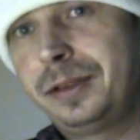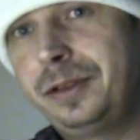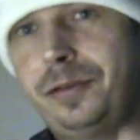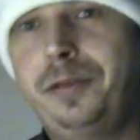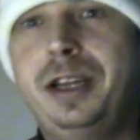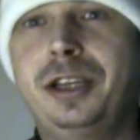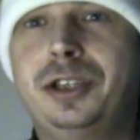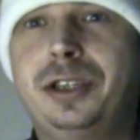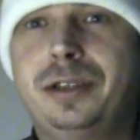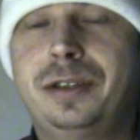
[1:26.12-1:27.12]
to
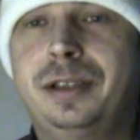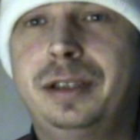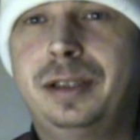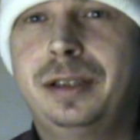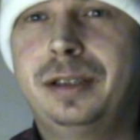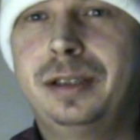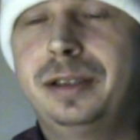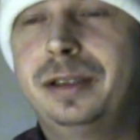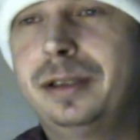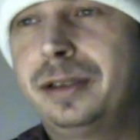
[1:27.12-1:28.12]
finish,
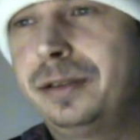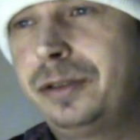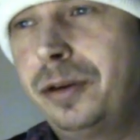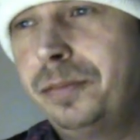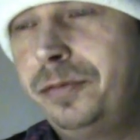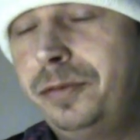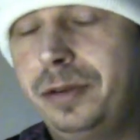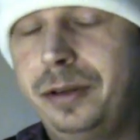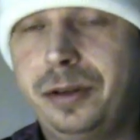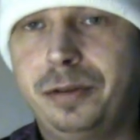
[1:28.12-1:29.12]
uh,
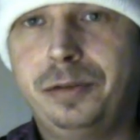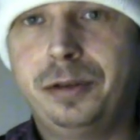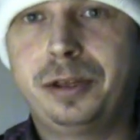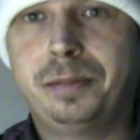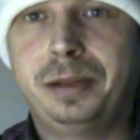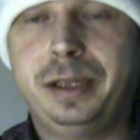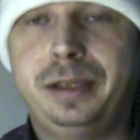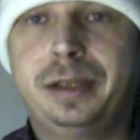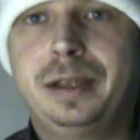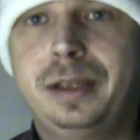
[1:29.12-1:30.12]
you know, fully complete
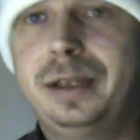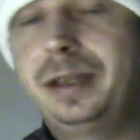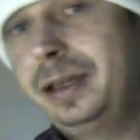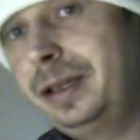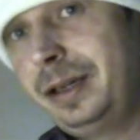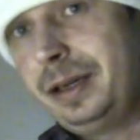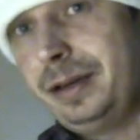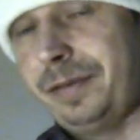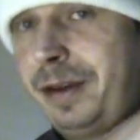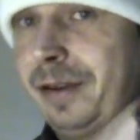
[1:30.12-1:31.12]
uh,
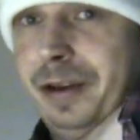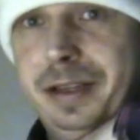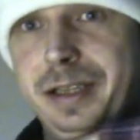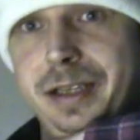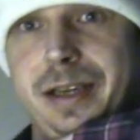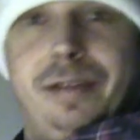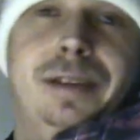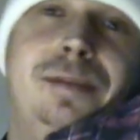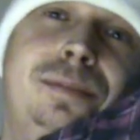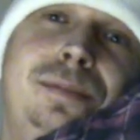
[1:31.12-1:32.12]
Final Fantasy
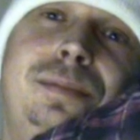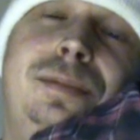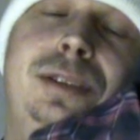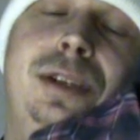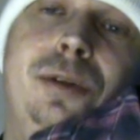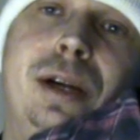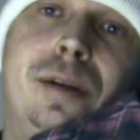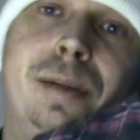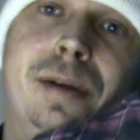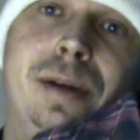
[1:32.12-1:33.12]
VII. No doubt
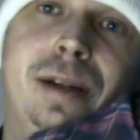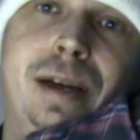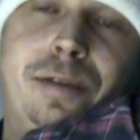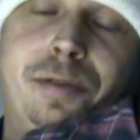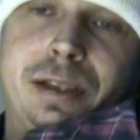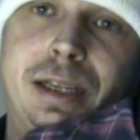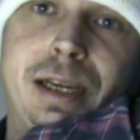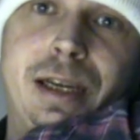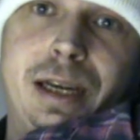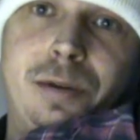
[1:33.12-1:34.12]
about it. I felt
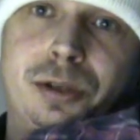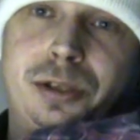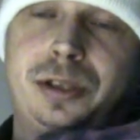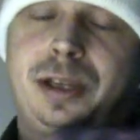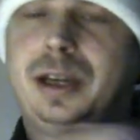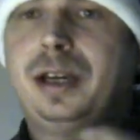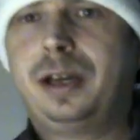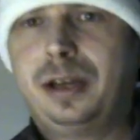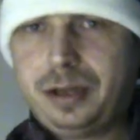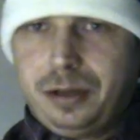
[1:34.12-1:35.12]
like I was
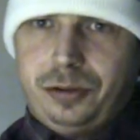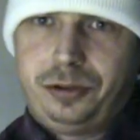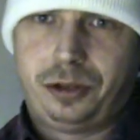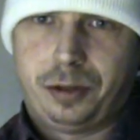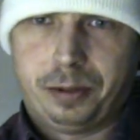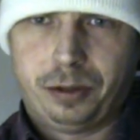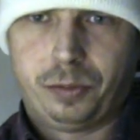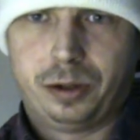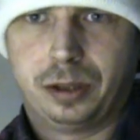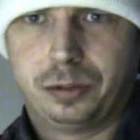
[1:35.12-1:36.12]
on top of the
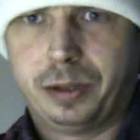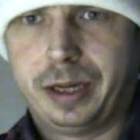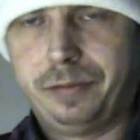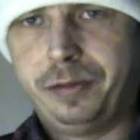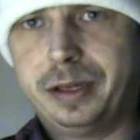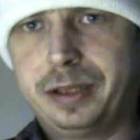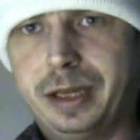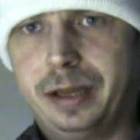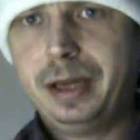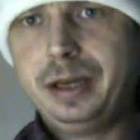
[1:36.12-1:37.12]
world when I finished
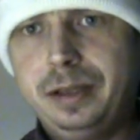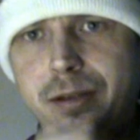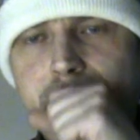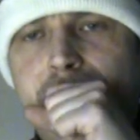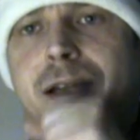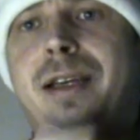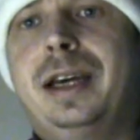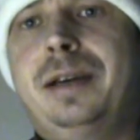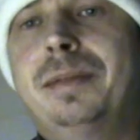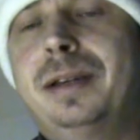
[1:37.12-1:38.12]
that, that
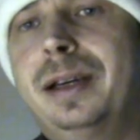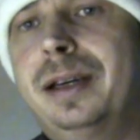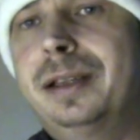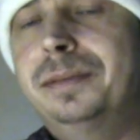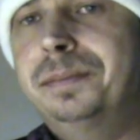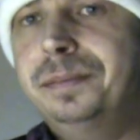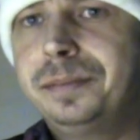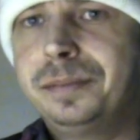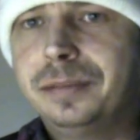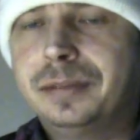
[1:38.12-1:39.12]
game. Um,
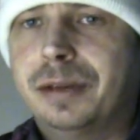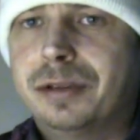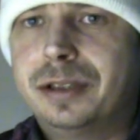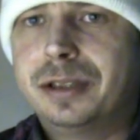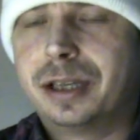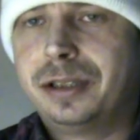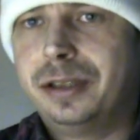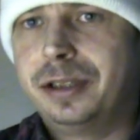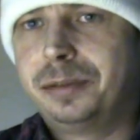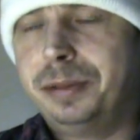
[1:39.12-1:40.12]
it was such
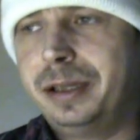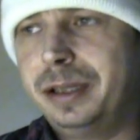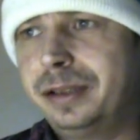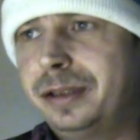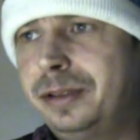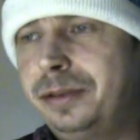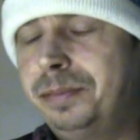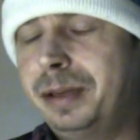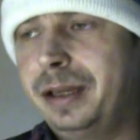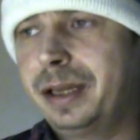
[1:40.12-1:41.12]
an experience
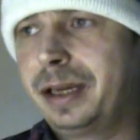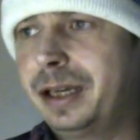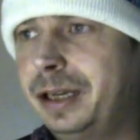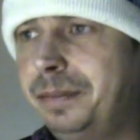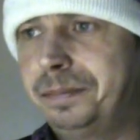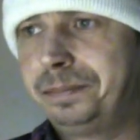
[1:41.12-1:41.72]
playing that game